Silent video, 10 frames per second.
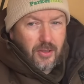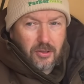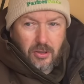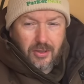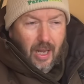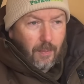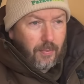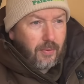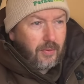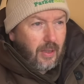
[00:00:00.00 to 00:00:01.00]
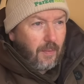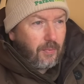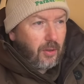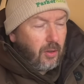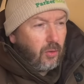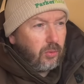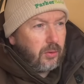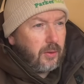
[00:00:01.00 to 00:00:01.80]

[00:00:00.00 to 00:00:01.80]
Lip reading: It's just damp and cold.